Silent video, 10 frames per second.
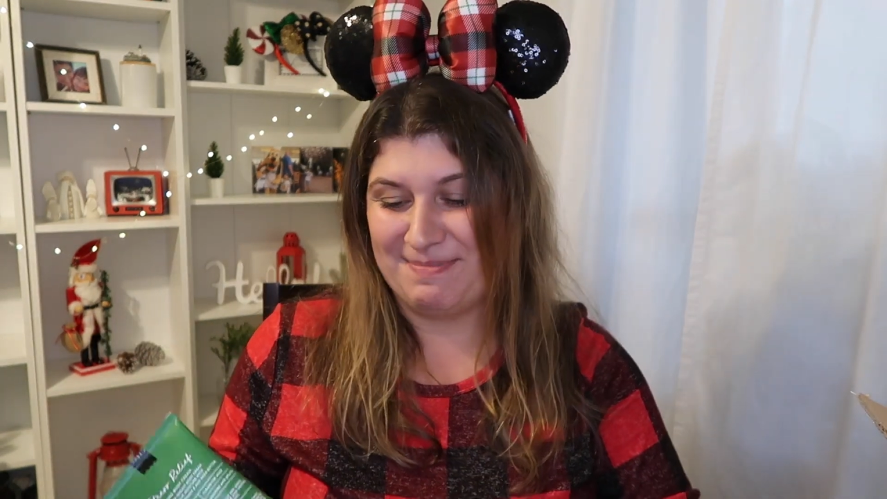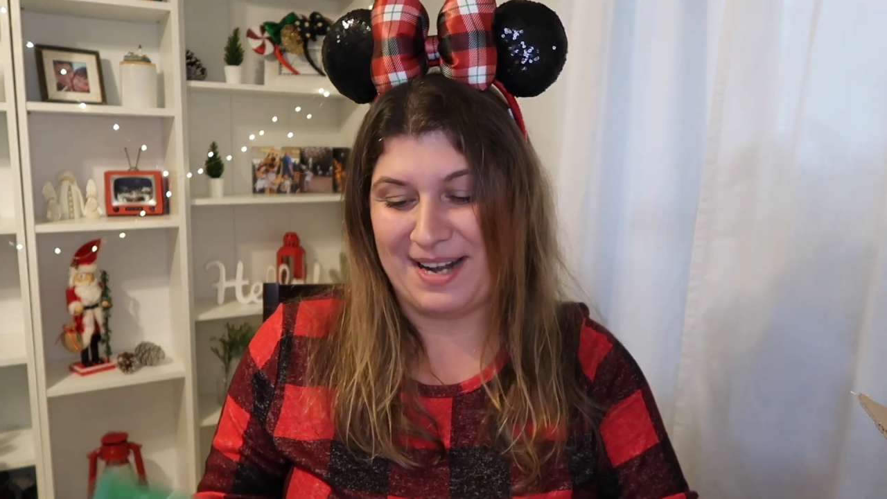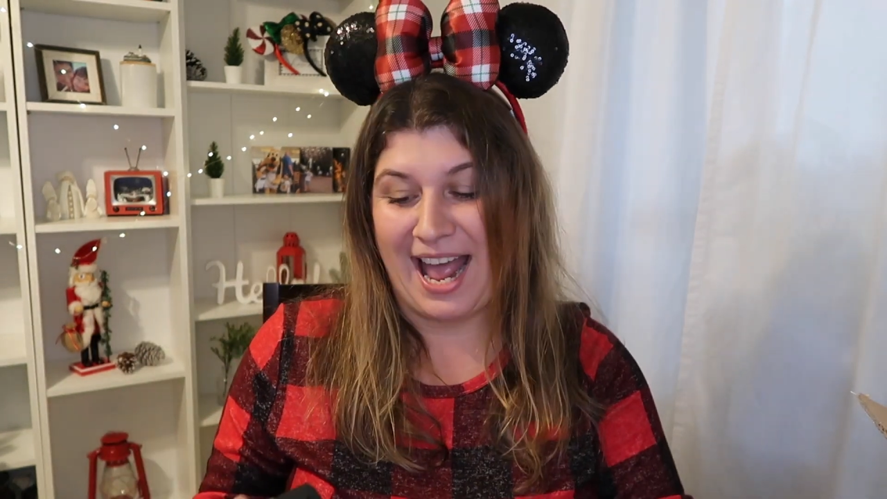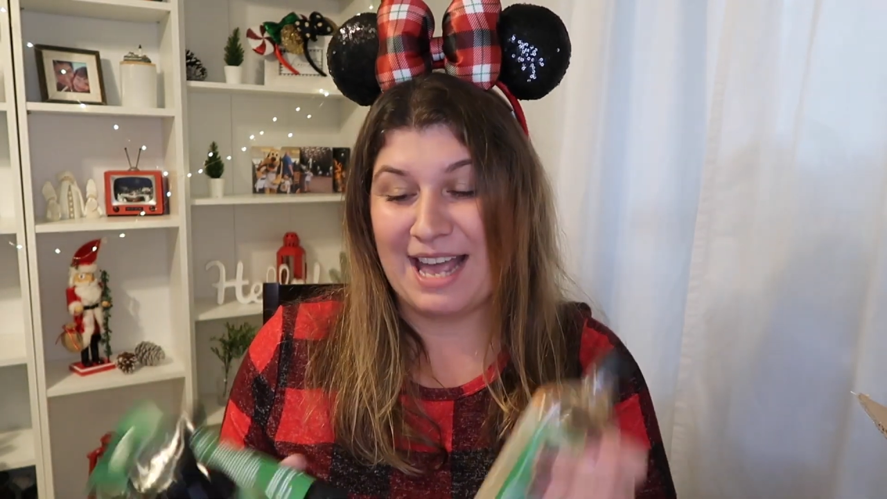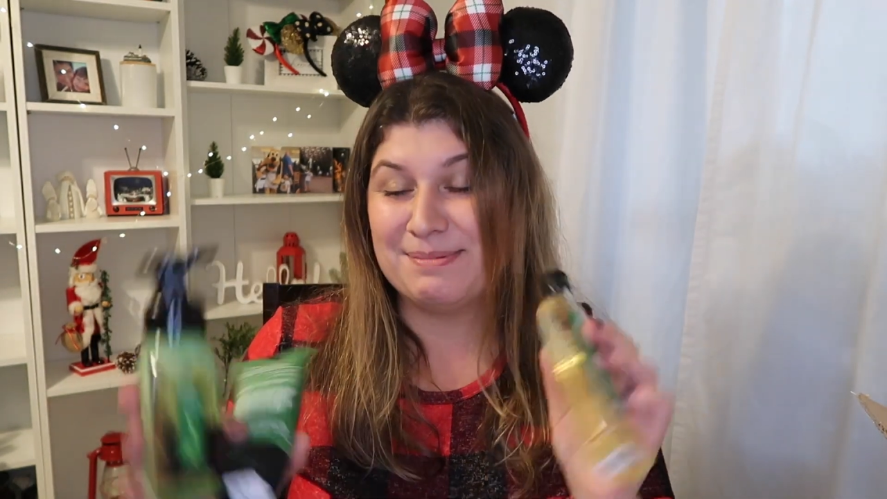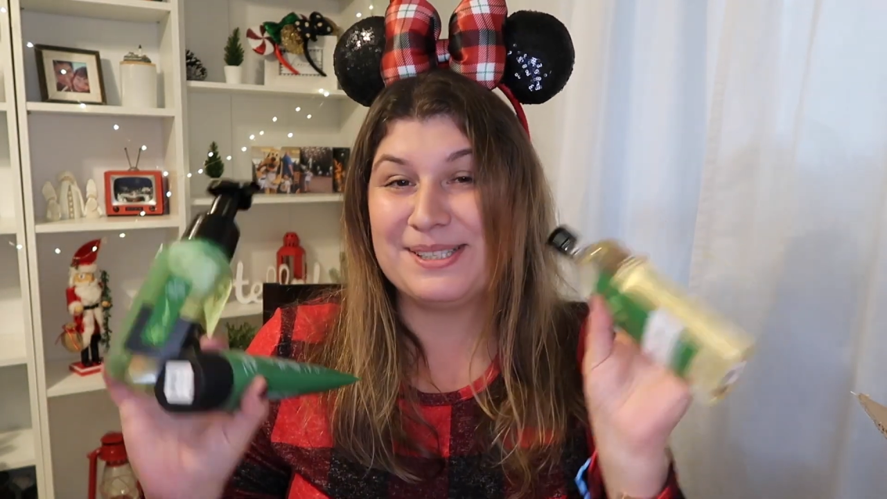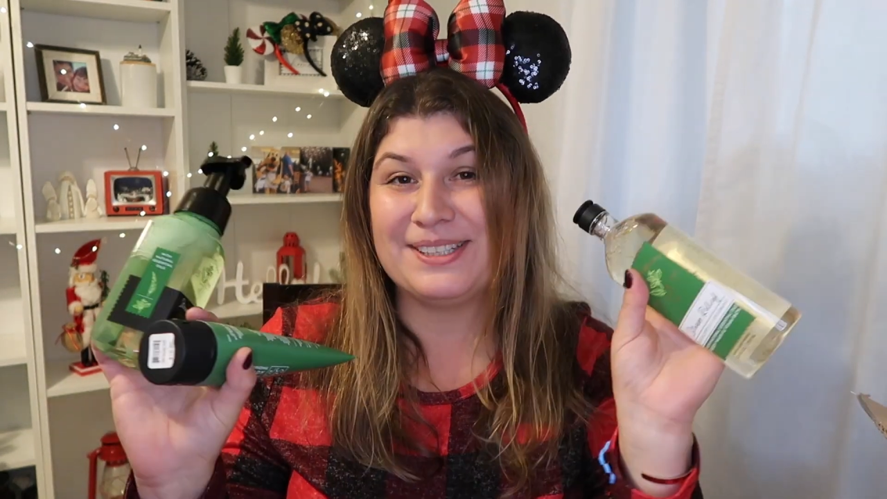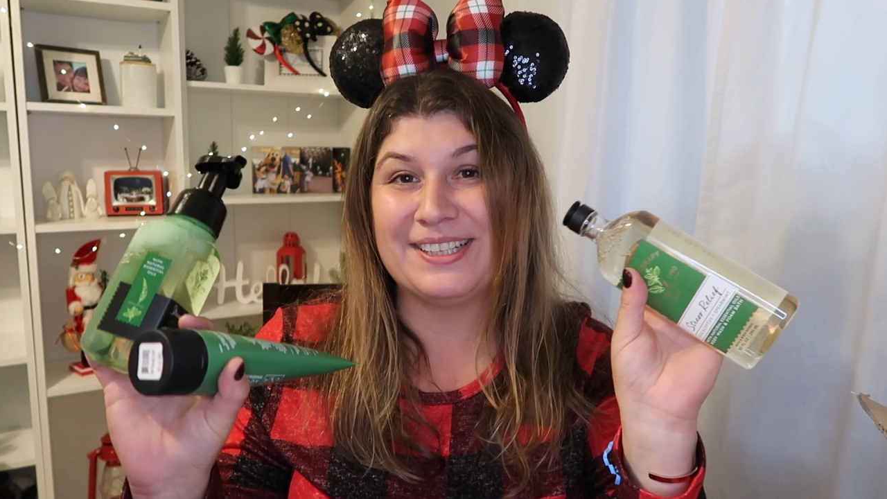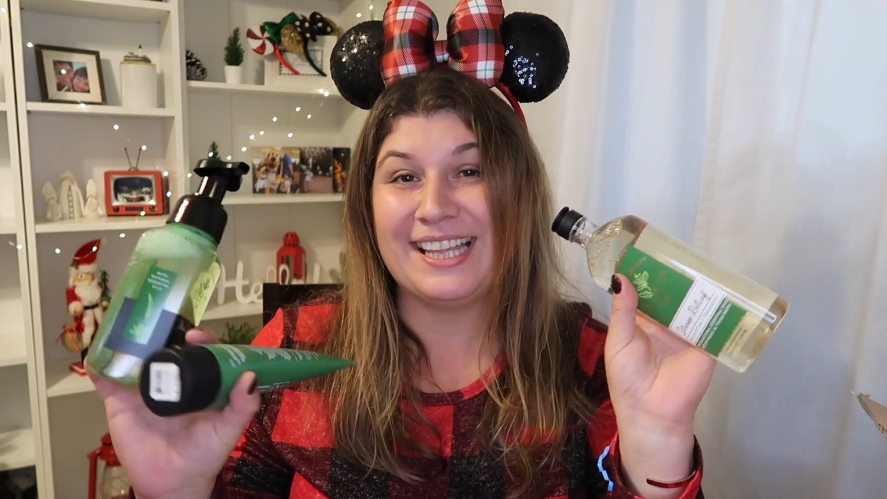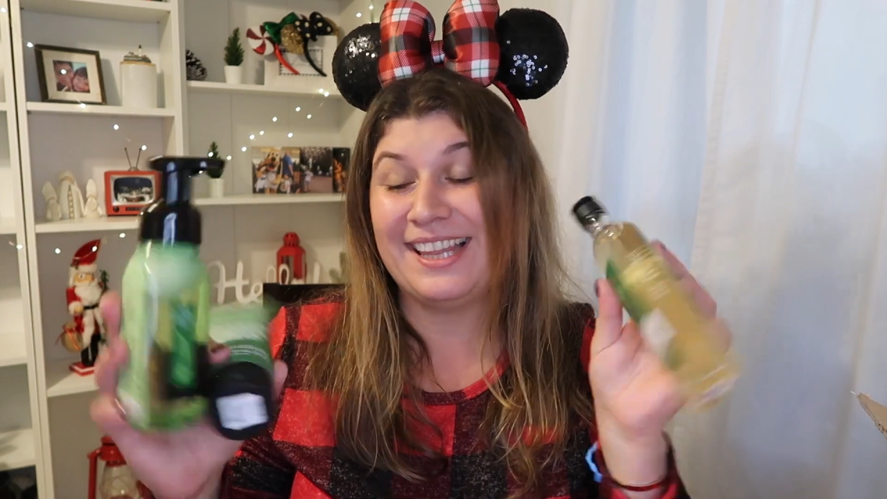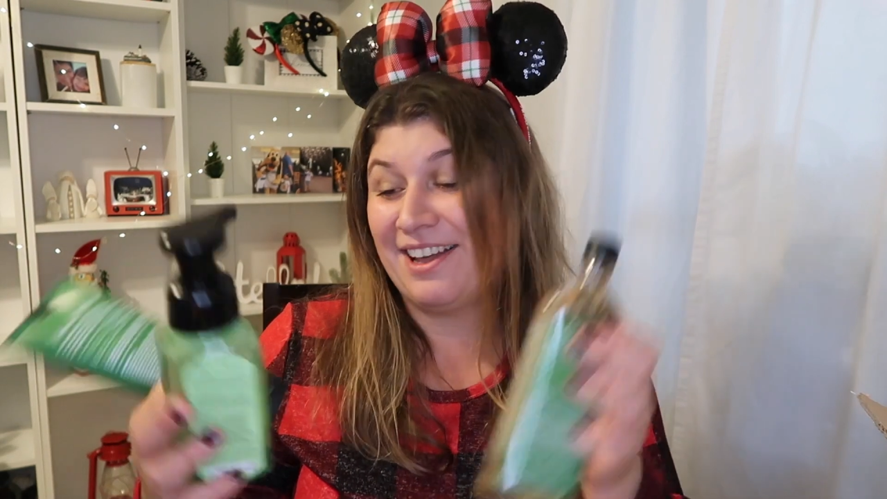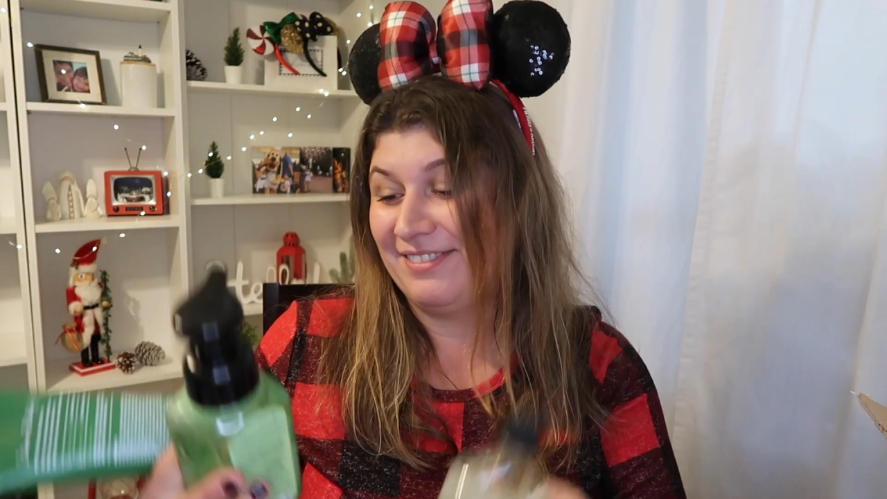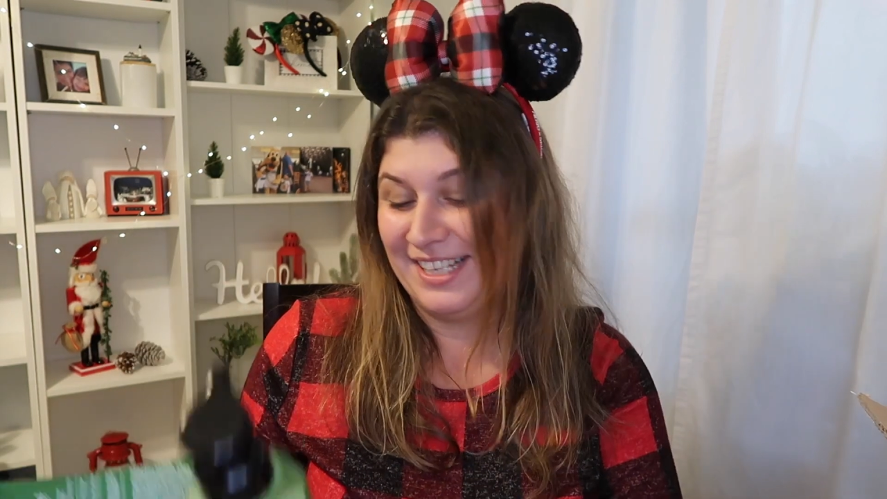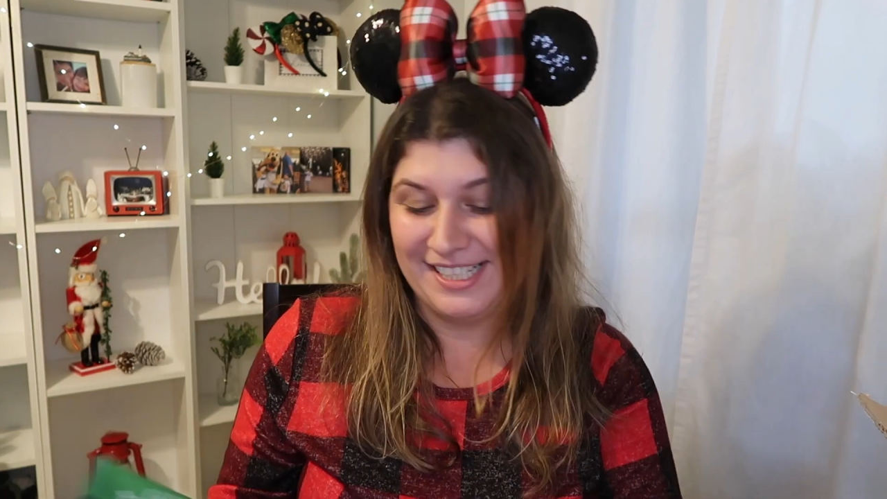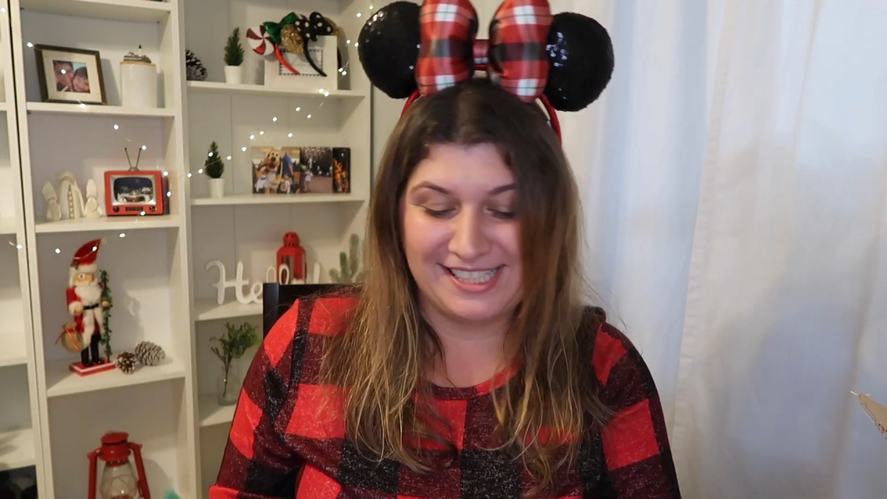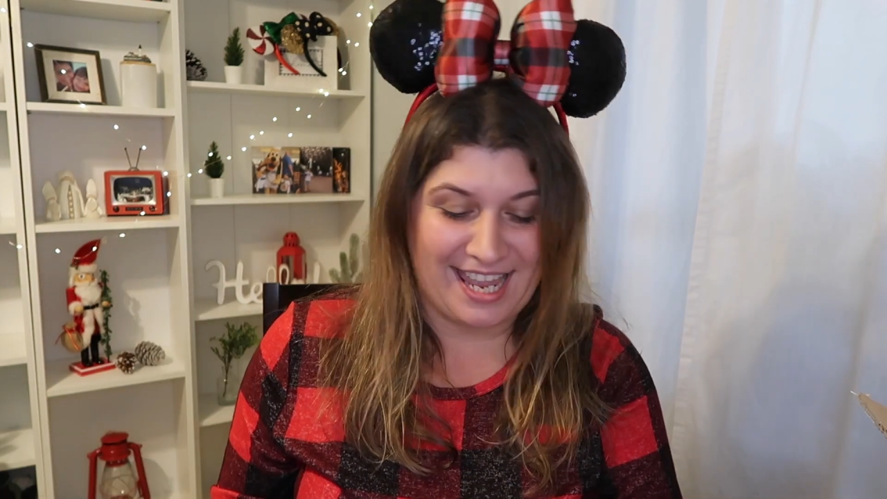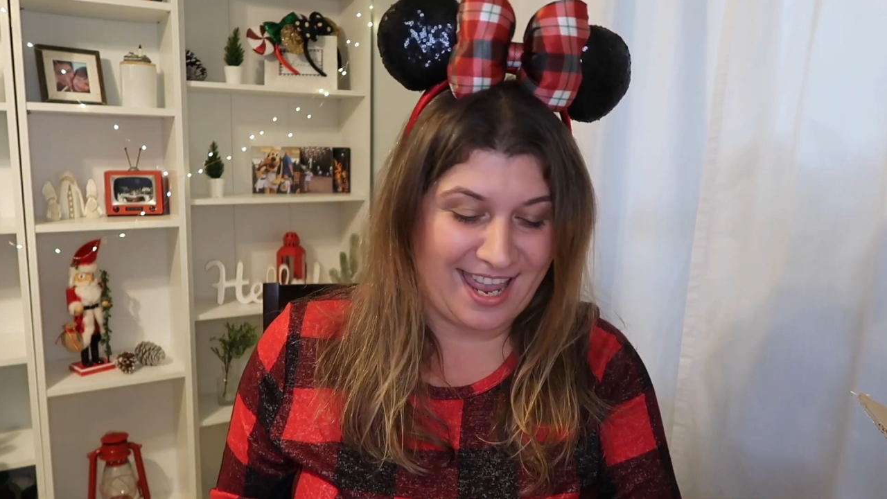but I absolutely love this.